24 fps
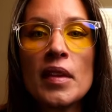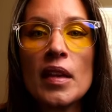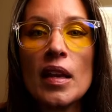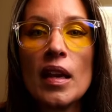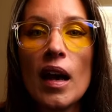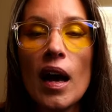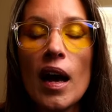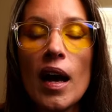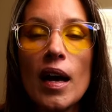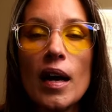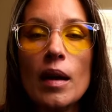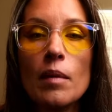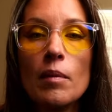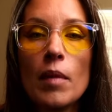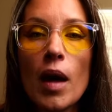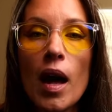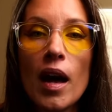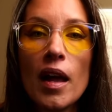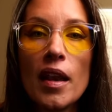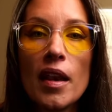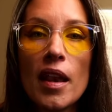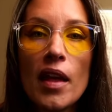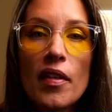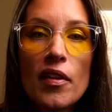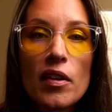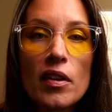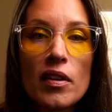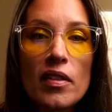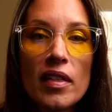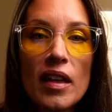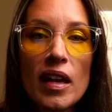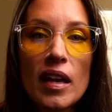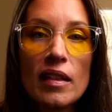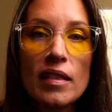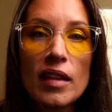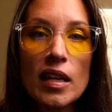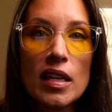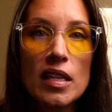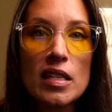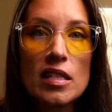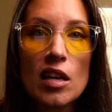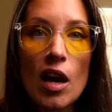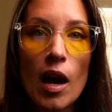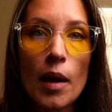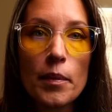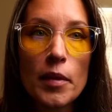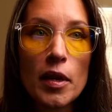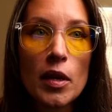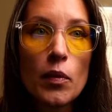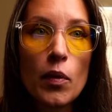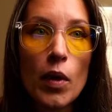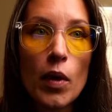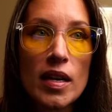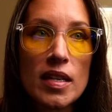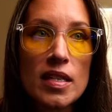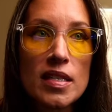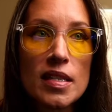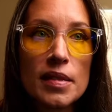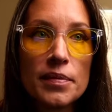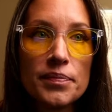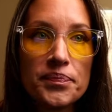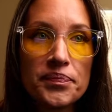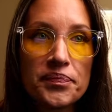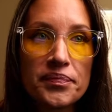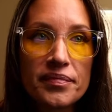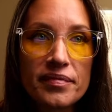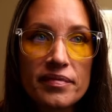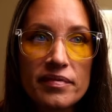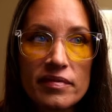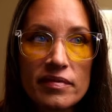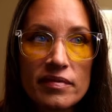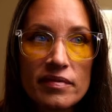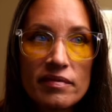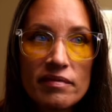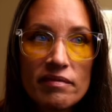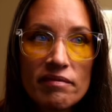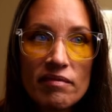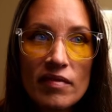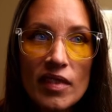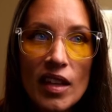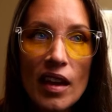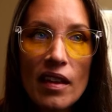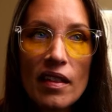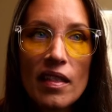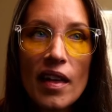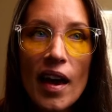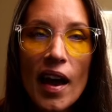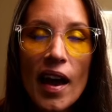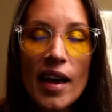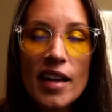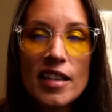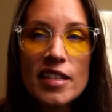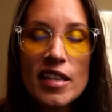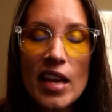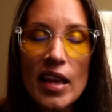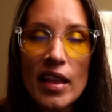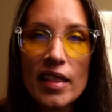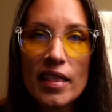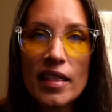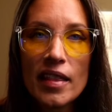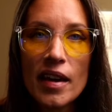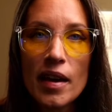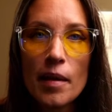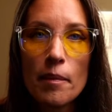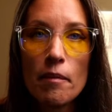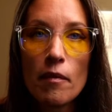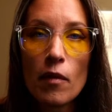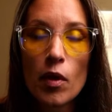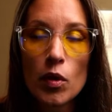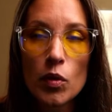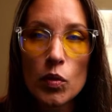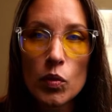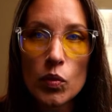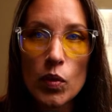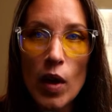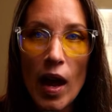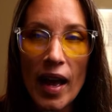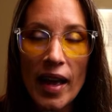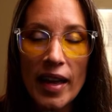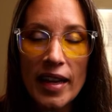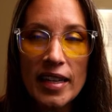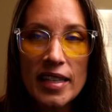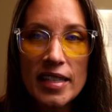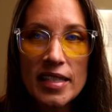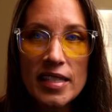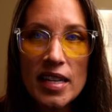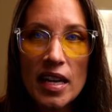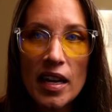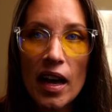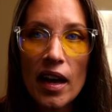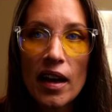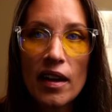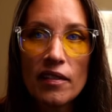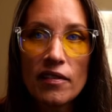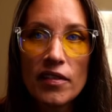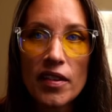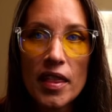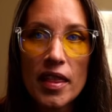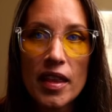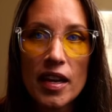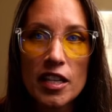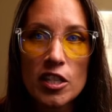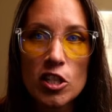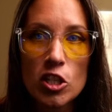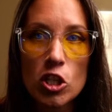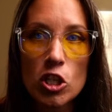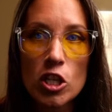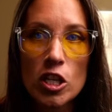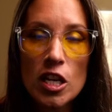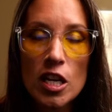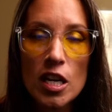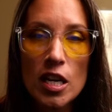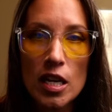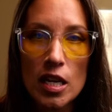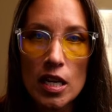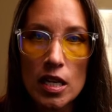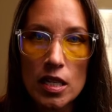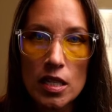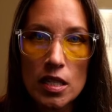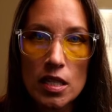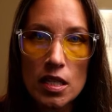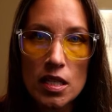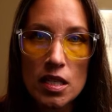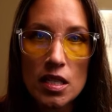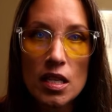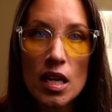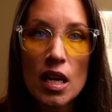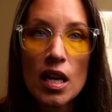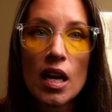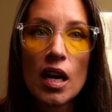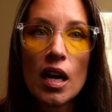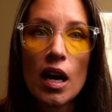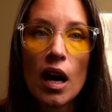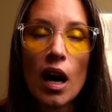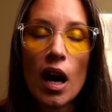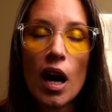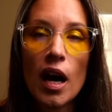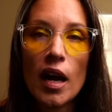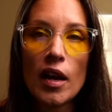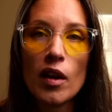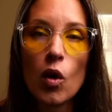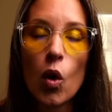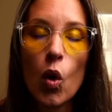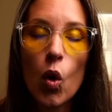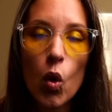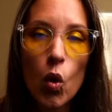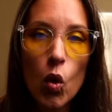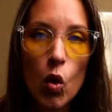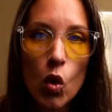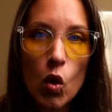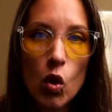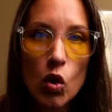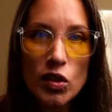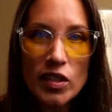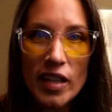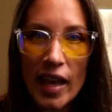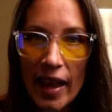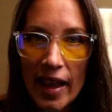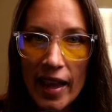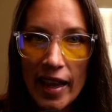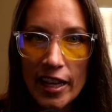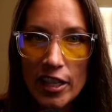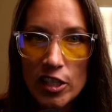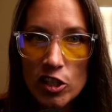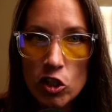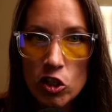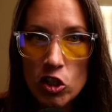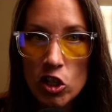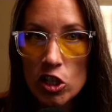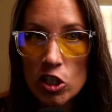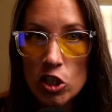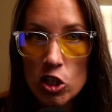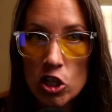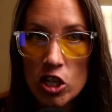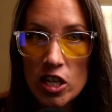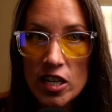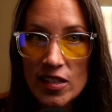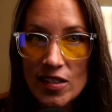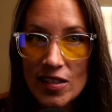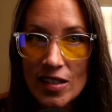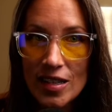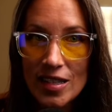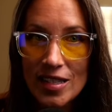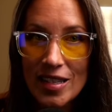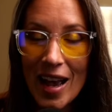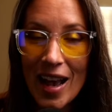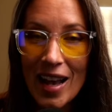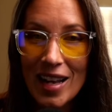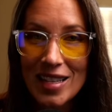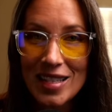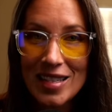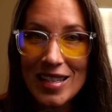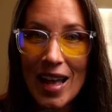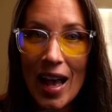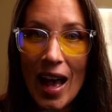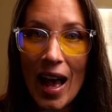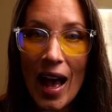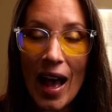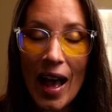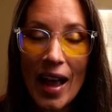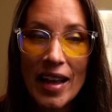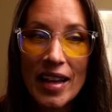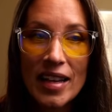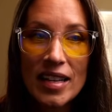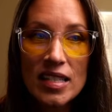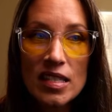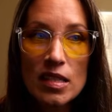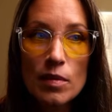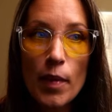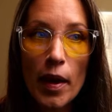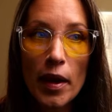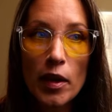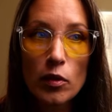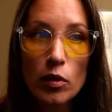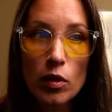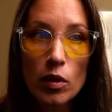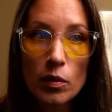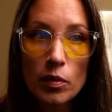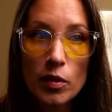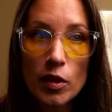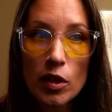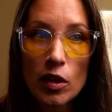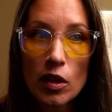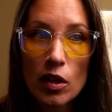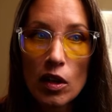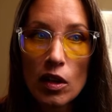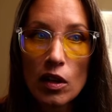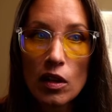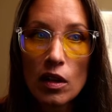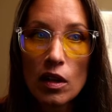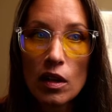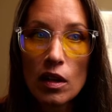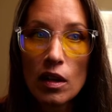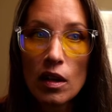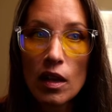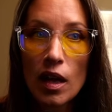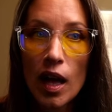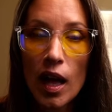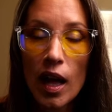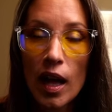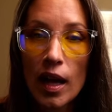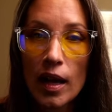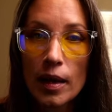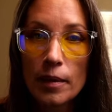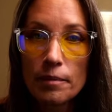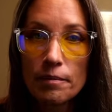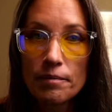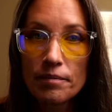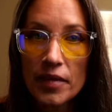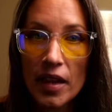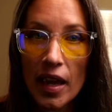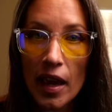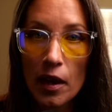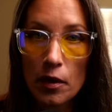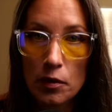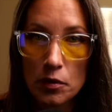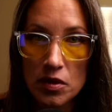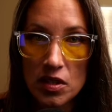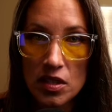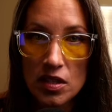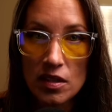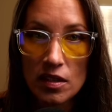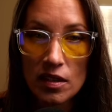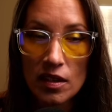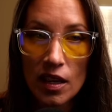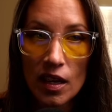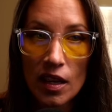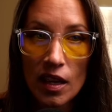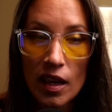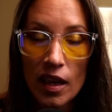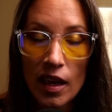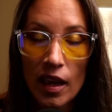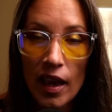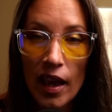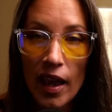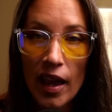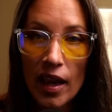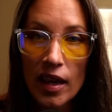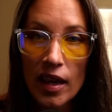Another thing that he taught me was that the rind of the cheese on old aged cheeses has the highest microbial counts and